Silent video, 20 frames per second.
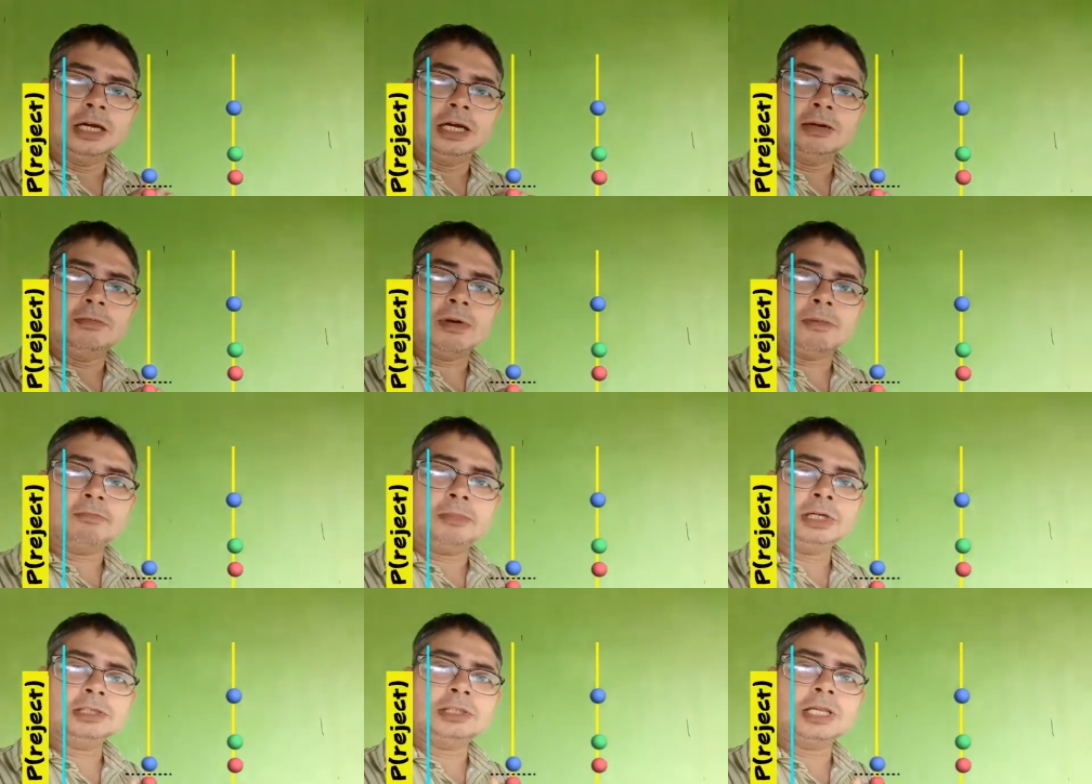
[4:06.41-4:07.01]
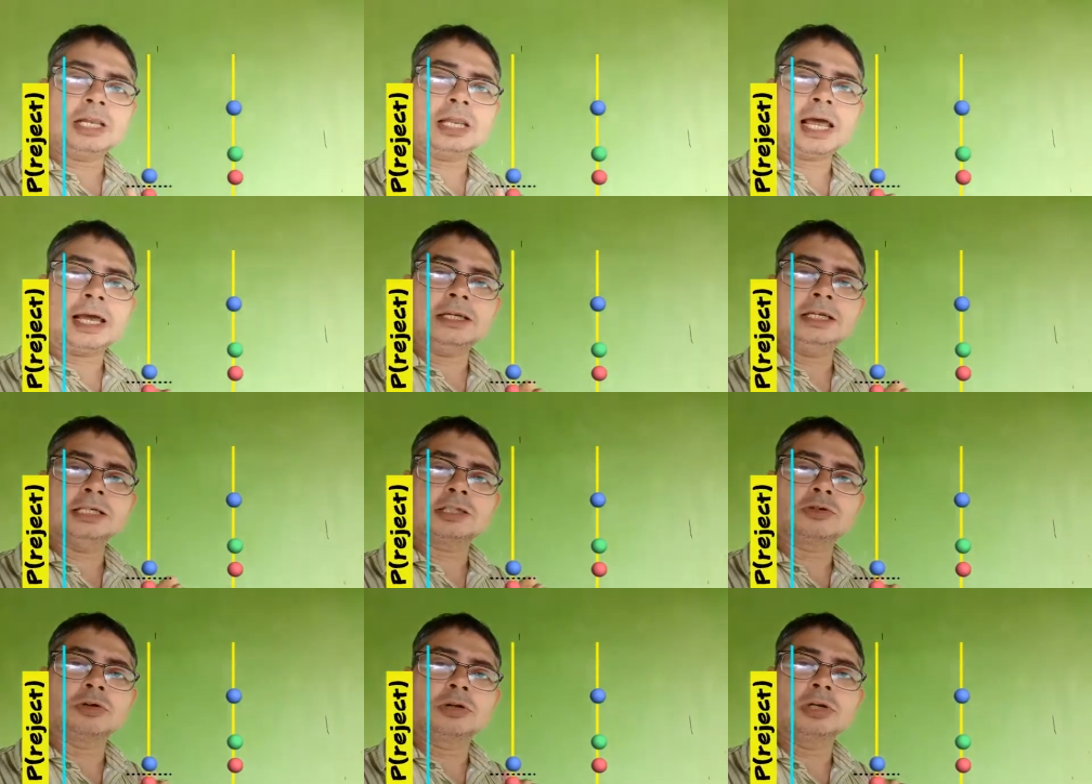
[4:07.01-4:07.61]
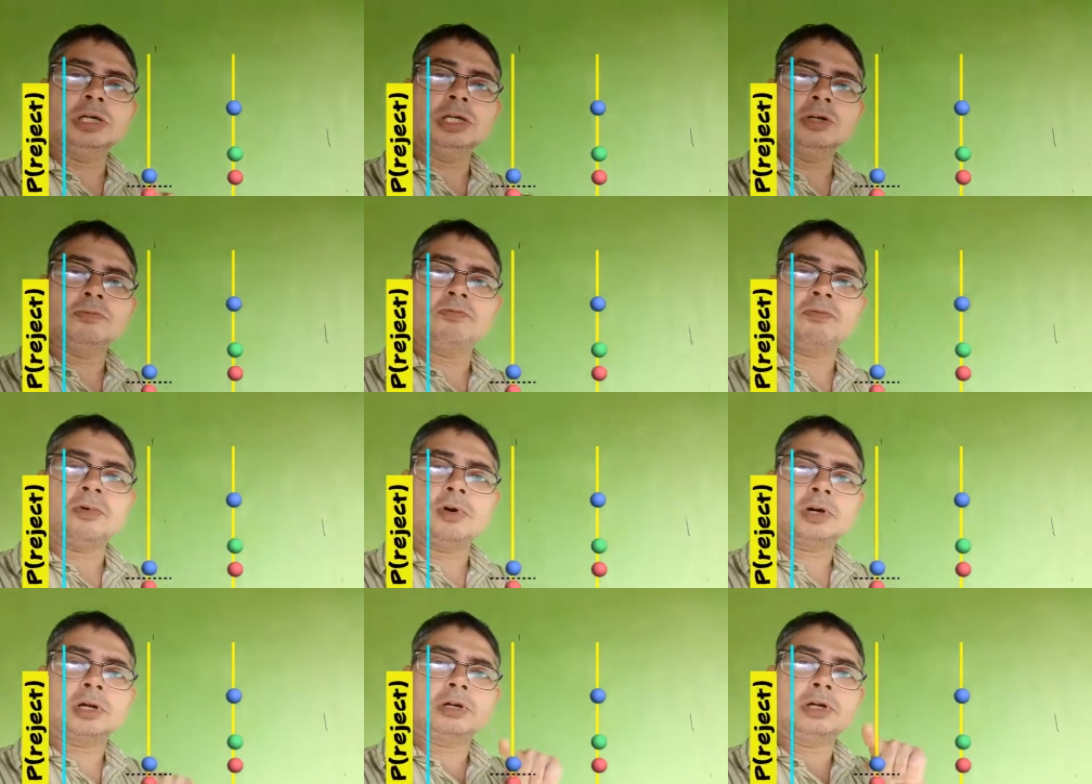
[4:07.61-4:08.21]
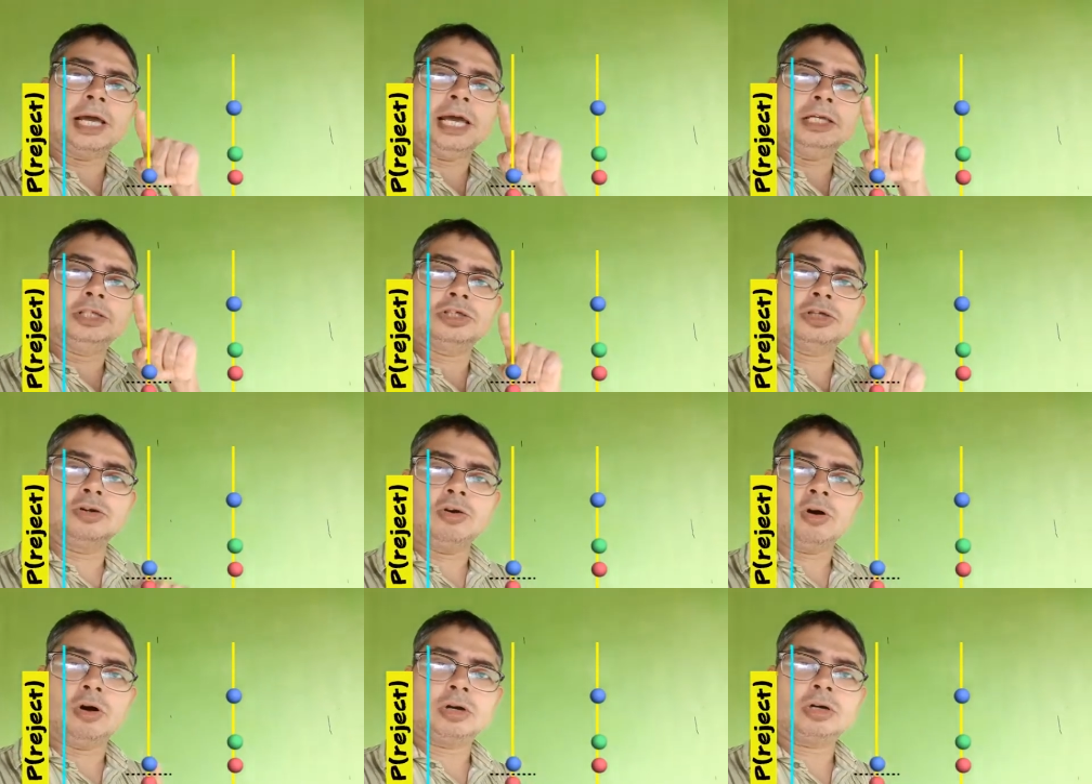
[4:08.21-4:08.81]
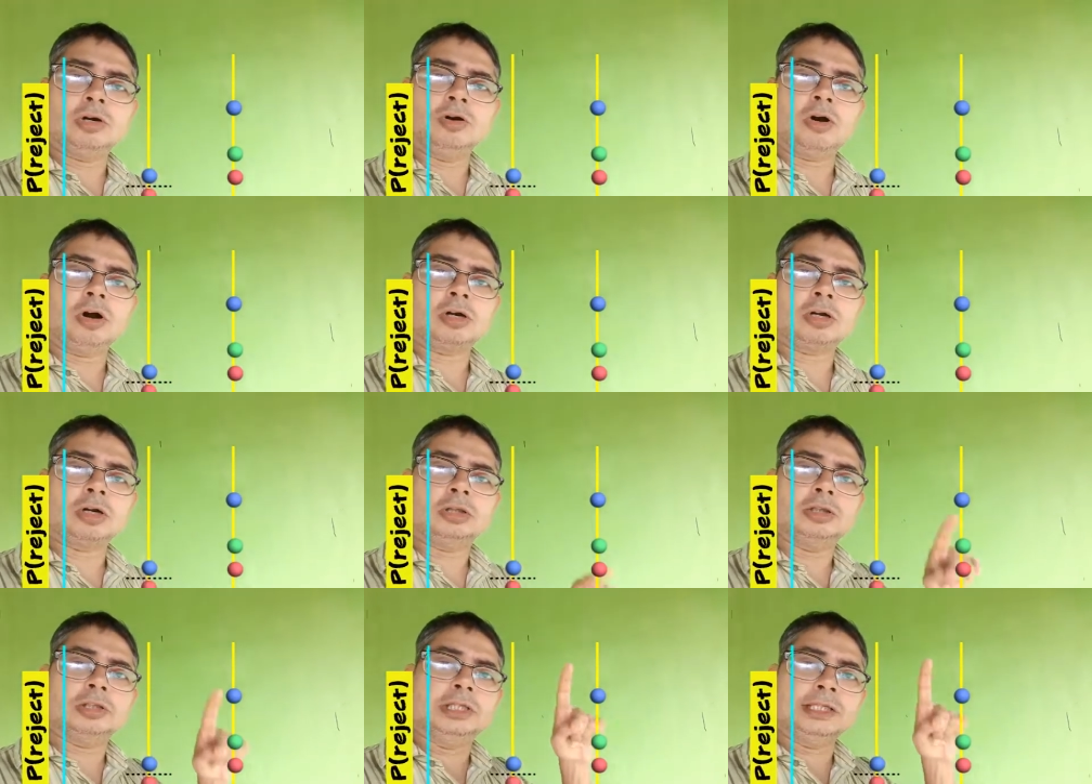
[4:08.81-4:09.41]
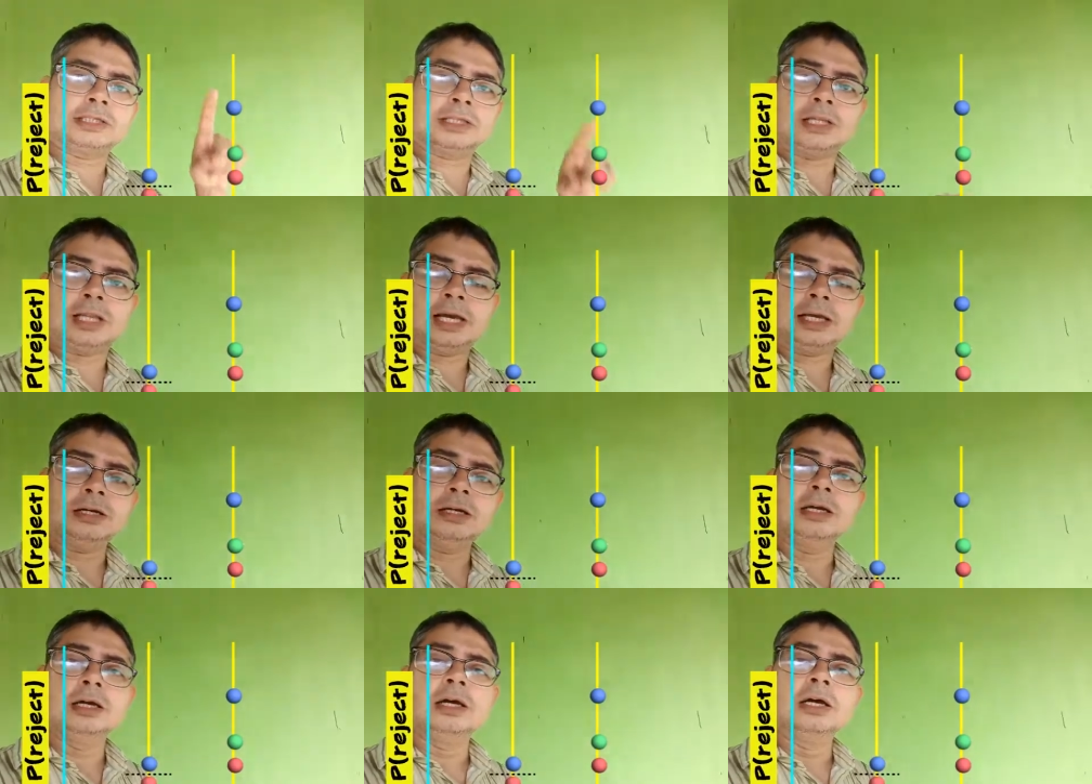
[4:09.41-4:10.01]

Remember, the line is only for H0, not on this line.